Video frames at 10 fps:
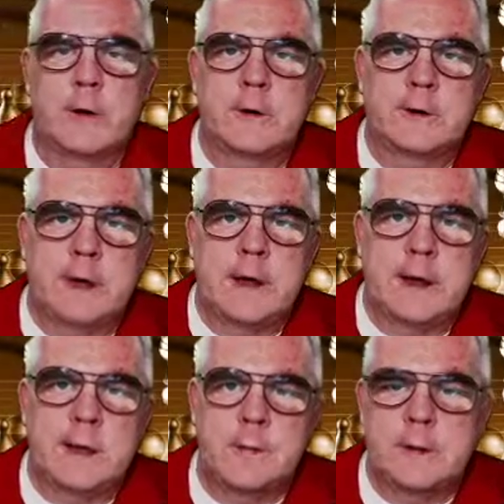an
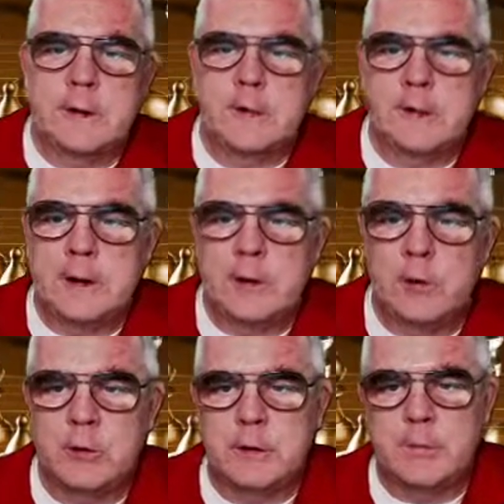attack to be
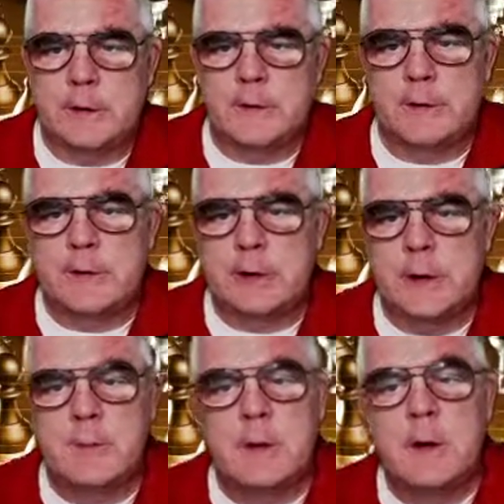sound, it must
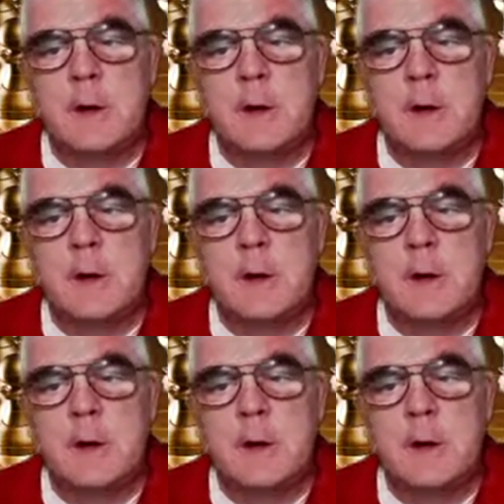stem